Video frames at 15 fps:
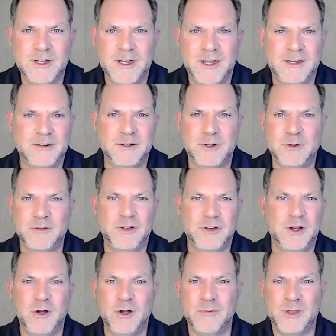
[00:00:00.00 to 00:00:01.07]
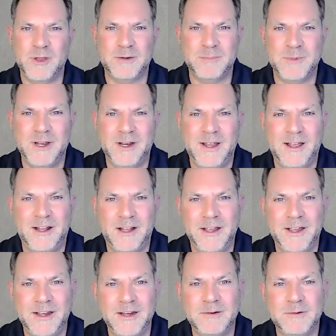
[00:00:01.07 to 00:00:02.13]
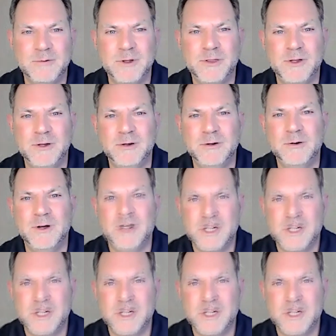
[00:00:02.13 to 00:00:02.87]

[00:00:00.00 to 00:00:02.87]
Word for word: I don't know if you know him, they're in LA with you,